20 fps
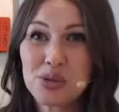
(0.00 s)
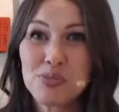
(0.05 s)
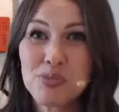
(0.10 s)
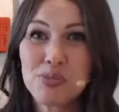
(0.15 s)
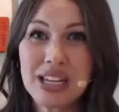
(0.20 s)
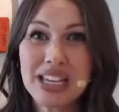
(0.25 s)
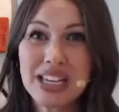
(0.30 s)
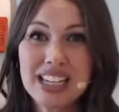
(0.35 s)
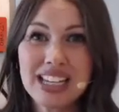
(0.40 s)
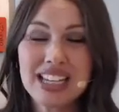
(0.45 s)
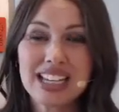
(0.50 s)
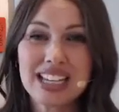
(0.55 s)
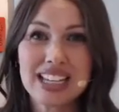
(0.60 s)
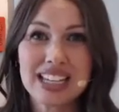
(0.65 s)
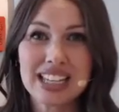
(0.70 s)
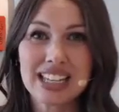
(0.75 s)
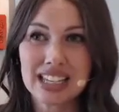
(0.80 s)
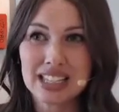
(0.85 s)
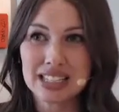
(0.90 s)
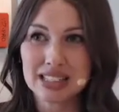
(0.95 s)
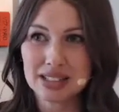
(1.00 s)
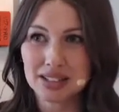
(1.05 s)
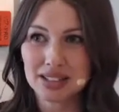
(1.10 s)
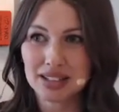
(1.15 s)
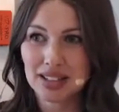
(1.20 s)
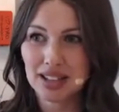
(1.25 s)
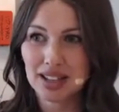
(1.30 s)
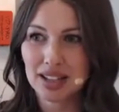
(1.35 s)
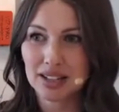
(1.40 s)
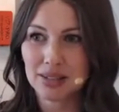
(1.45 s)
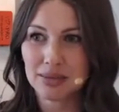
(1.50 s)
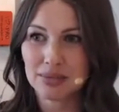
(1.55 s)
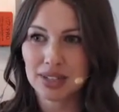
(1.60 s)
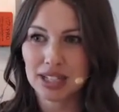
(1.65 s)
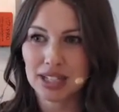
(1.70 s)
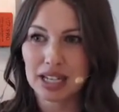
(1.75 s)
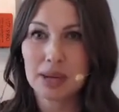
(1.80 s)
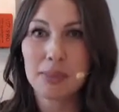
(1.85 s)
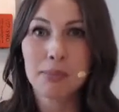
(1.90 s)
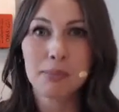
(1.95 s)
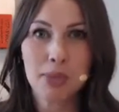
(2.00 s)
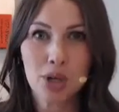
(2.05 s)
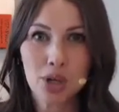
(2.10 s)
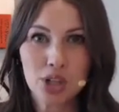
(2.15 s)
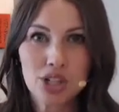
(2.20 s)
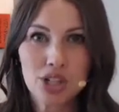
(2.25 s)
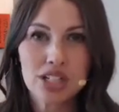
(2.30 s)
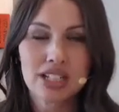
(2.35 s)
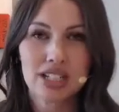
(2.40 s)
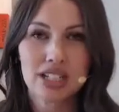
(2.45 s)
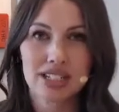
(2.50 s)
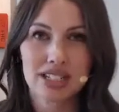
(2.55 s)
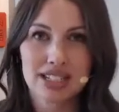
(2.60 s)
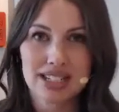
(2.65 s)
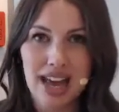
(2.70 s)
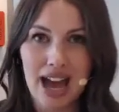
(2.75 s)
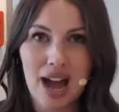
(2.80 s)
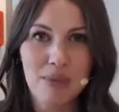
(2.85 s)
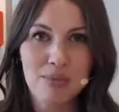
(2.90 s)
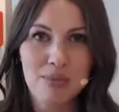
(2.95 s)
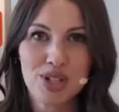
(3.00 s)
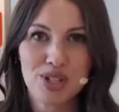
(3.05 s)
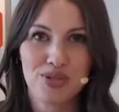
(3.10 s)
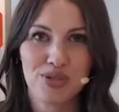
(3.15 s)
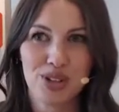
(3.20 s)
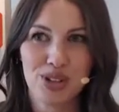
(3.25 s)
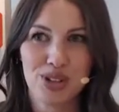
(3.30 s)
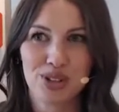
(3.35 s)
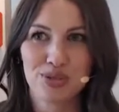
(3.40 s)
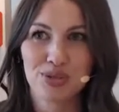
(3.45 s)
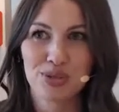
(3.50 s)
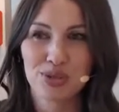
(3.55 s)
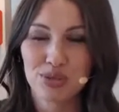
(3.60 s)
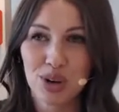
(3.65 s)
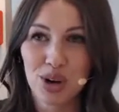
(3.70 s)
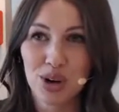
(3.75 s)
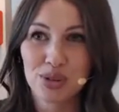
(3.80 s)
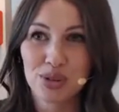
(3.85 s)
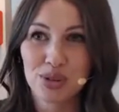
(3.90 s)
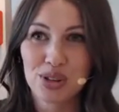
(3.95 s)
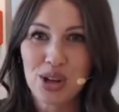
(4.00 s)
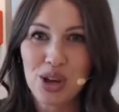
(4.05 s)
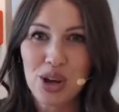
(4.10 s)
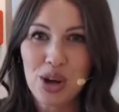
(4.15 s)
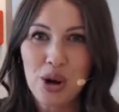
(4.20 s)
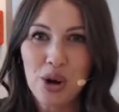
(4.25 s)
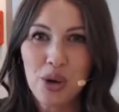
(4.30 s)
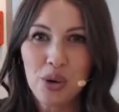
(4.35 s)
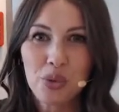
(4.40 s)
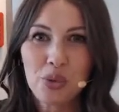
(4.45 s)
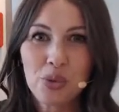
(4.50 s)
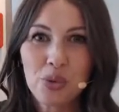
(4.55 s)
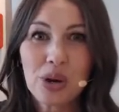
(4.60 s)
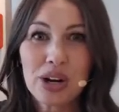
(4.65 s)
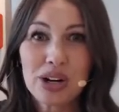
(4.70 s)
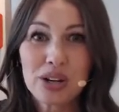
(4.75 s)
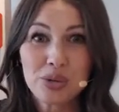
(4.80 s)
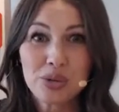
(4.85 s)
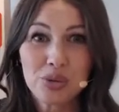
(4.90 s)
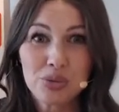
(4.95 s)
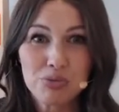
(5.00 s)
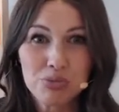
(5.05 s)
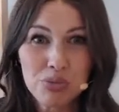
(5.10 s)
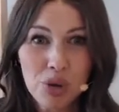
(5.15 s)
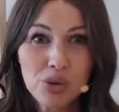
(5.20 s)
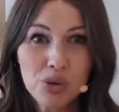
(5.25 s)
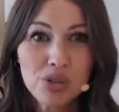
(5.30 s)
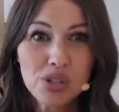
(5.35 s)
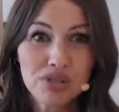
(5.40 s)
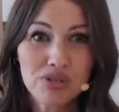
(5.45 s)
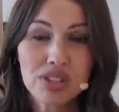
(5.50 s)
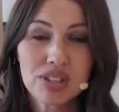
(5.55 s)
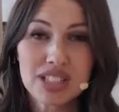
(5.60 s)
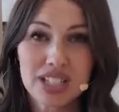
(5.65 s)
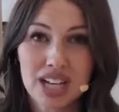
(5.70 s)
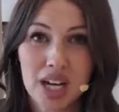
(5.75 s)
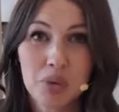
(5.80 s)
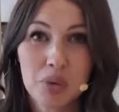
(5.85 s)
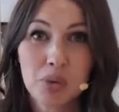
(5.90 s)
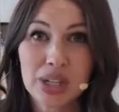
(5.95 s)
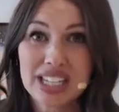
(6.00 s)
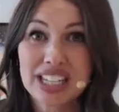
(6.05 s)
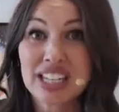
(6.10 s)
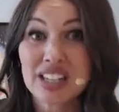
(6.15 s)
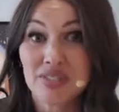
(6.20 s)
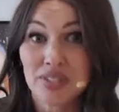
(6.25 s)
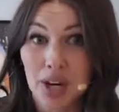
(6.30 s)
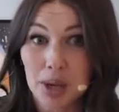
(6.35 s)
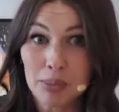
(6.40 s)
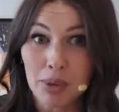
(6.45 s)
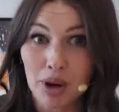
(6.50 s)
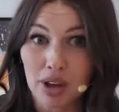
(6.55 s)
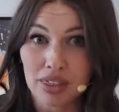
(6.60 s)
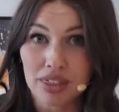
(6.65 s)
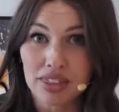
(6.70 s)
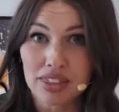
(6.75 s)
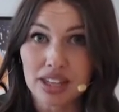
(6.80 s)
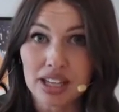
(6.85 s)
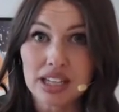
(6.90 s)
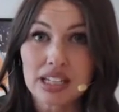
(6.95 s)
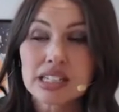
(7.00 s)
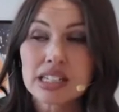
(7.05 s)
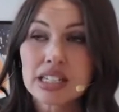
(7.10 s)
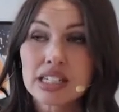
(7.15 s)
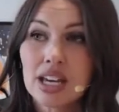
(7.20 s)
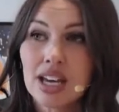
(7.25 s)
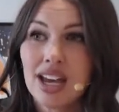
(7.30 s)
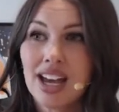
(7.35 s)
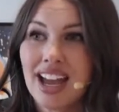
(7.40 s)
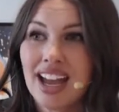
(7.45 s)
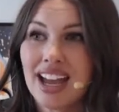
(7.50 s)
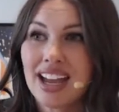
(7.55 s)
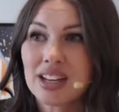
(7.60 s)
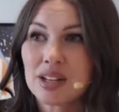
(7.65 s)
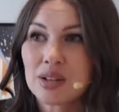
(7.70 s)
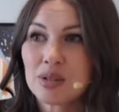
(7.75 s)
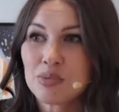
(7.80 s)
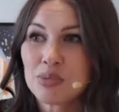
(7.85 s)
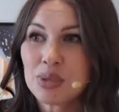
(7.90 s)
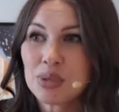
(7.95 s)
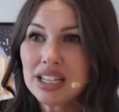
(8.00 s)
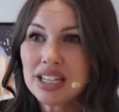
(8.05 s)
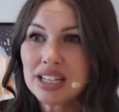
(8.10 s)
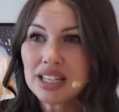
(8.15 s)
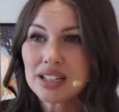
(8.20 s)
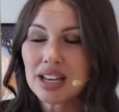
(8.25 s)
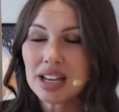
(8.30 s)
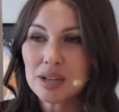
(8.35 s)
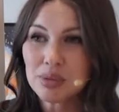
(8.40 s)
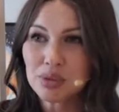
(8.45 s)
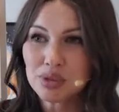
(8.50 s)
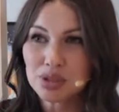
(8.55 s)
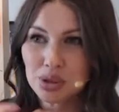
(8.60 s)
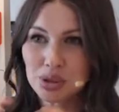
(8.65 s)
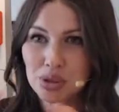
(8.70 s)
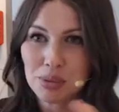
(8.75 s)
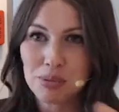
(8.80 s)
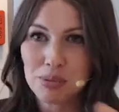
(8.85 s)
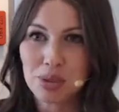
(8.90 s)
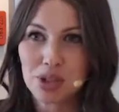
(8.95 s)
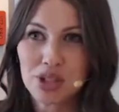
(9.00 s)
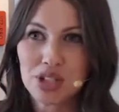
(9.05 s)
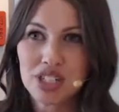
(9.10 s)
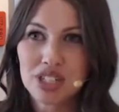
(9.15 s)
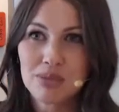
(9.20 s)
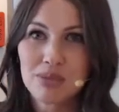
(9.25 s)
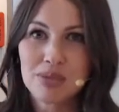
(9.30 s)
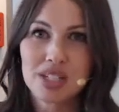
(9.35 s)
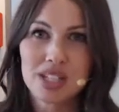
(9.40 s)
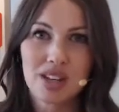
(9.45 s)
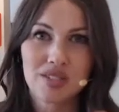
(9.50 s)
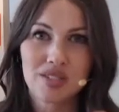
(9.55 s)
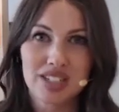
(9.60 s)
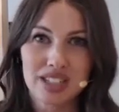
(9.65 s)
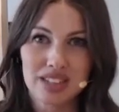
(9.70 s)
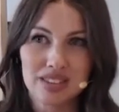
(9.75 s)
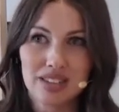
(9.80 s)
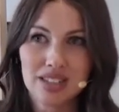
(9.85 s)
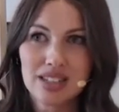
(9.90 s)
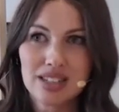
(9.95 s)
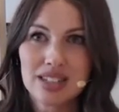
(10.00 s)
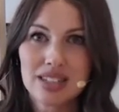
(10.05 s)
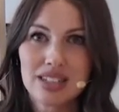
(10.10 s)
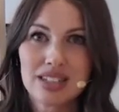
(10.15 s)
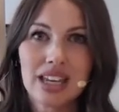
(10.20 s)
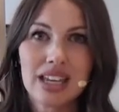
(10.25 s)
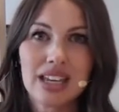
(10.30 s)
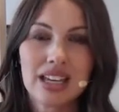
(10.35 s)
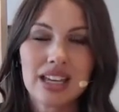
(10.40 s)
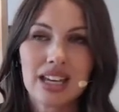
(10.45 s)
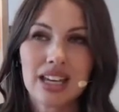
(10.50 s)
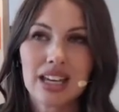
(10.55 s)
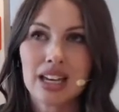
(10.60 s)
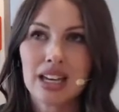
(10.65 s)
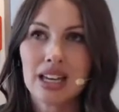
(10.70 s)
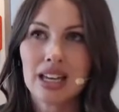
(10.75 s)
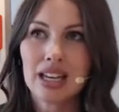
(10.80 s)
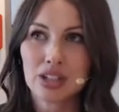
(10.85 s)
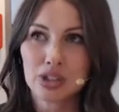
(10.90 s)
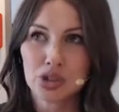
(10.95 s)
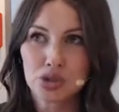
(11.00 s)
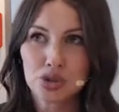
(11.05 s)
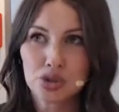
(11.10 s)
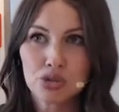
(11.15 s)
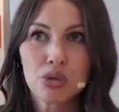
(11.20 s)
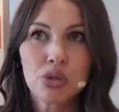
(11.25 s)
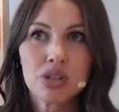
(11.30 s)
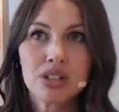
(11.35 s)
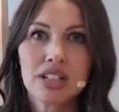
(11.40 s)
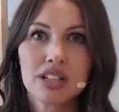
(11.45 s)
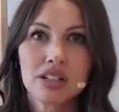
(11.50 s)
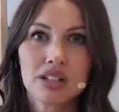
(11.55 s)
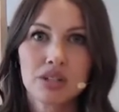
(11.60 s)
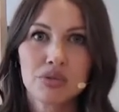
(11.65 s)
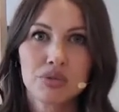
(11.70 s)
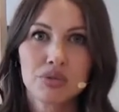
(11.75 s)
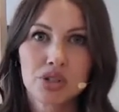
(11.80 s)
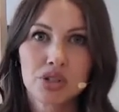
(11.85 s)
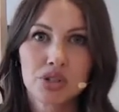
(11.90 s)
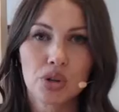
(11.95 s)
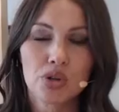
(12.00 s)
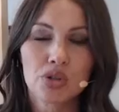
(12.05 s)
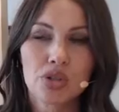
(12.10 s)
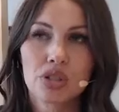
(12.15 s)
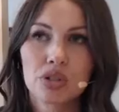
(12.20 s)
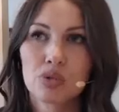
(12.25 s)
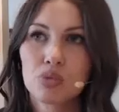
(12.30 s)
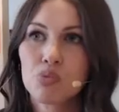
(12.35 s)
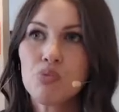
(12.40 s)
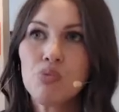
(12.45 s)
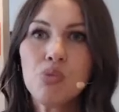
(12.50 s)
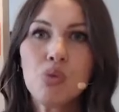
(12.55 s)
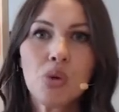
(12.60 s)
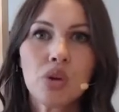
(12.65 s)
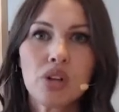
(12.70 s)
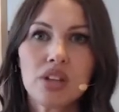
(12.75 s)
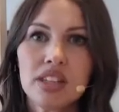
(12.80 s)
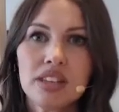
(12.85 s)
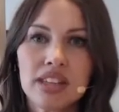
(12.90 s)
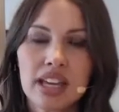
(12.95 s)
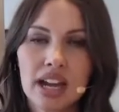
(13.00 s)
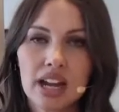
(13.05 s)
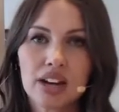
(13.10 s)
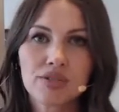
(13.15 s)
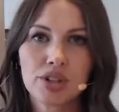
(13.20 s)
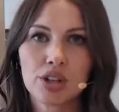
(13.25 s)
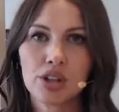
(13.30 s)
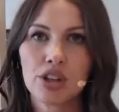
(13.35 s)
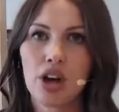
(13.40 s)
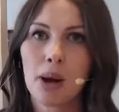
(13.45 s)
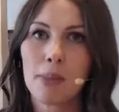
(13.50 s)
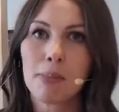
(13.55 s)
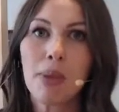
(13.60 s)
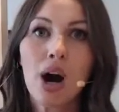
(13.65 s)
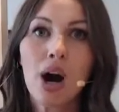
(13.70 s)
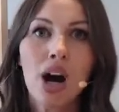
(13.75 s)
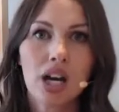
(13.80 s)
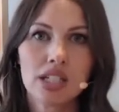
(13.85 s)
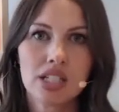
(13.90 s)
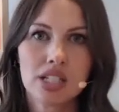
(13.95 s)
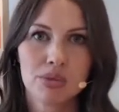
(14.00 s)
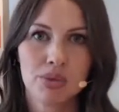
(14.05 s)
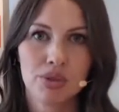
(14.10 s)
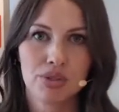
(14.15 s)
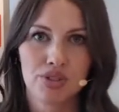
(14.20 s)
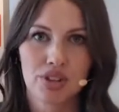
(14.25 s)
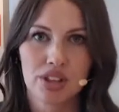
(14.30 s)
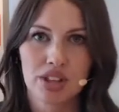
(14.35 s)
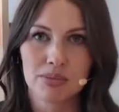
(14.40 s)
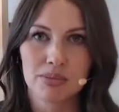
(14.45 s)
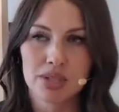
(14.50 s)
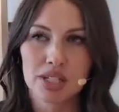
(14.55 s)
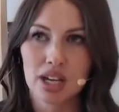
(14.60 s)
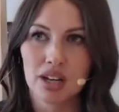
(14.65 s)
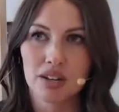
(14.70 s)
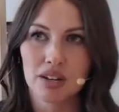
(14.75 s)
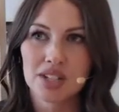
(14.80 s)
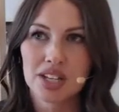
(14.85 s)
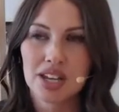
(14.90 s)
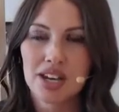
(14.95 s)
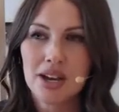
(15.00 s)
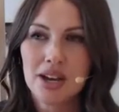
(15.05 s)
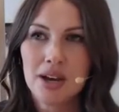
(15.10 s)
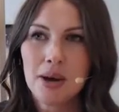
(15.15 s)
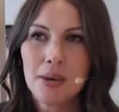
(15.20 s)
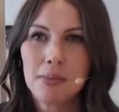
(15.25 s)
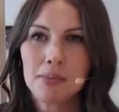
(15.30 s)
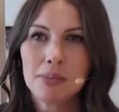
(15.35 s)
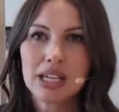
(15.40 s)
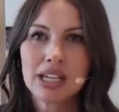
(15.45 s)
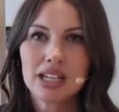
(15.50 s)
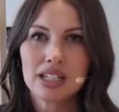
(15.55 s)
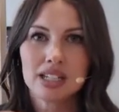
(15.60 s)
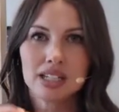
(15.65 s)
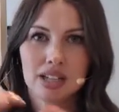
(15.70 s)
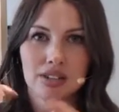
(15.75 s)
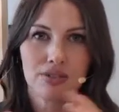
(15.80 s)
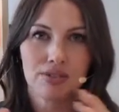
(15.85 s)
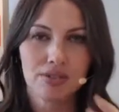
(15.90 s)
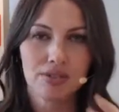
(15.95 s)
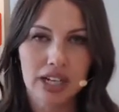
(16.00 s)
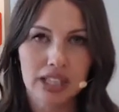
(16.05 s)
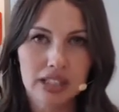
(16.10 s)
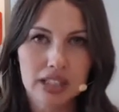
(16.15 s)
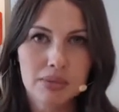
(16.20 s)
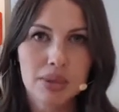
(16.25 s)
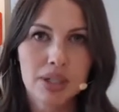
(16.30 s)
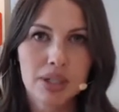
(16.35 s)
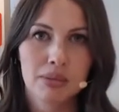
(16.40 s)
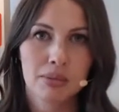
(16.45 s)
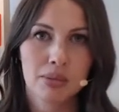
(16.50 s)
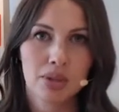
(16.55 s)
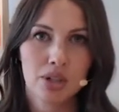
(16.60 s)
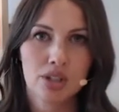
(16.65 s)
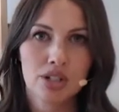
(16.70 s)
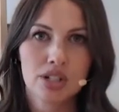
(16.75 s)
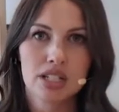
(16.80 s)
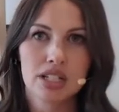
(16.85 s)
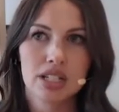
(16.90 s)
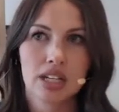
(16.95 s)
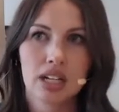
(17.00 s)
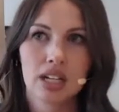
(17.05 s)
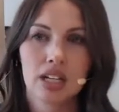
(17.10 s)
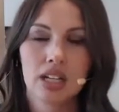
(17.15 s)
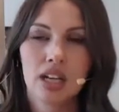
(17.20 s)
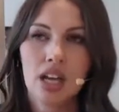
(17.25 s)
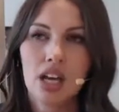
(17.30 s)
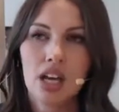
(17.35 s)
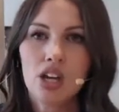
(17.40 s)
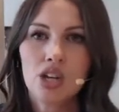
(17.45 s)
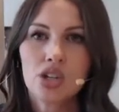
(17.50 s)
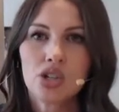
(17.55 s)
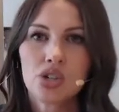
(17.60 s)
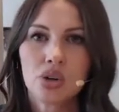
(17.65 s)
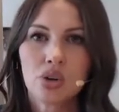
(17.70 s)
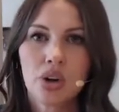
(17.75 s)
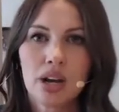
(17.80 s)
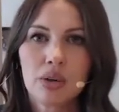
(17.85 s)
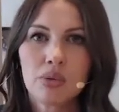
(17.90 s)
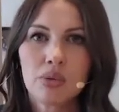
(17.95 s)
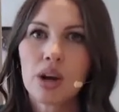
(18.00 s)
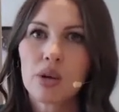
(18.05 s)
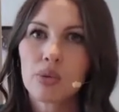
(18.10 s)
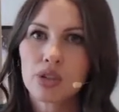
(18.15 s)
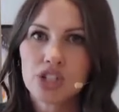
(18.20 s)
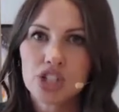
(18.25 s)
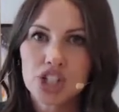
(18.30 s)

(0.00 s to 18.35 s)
being in like immersed in this atmosphere of growth, where most of the time we give up on things, and being able to immerse themselves in this, they get extraordinary results, more than they ever thought possible for themselves, because they've finally been immersed in it. So I would